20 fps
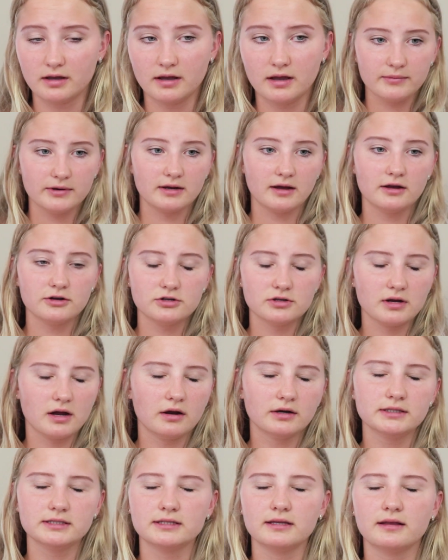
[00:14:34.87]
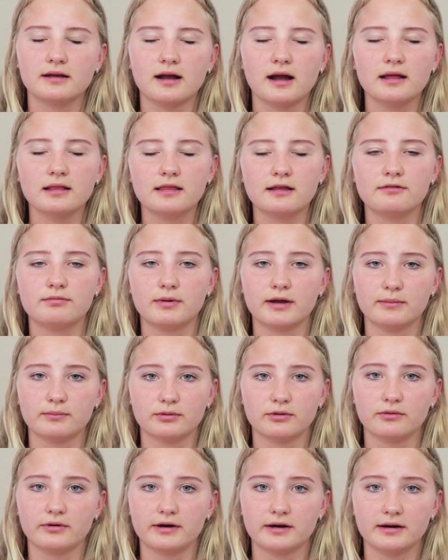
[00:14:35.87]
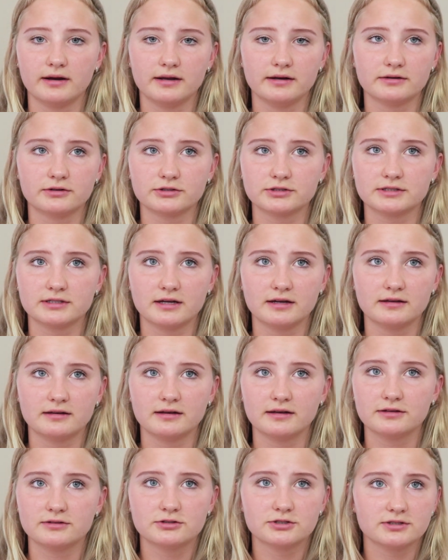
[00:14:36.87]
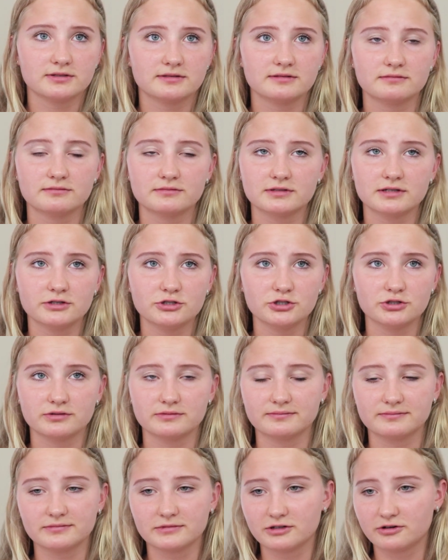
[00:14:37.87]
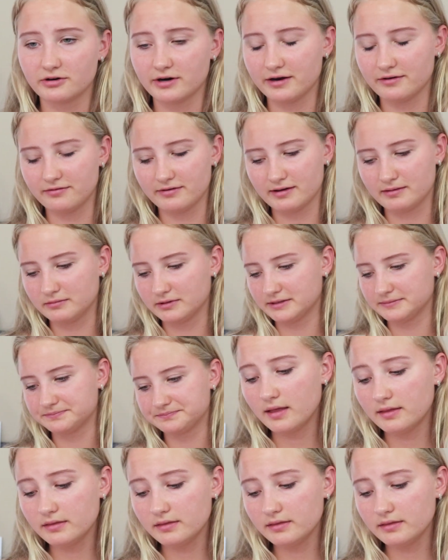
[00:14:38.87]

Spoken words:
I mean, honestly, like, I love my employer and her son. It's just such great family.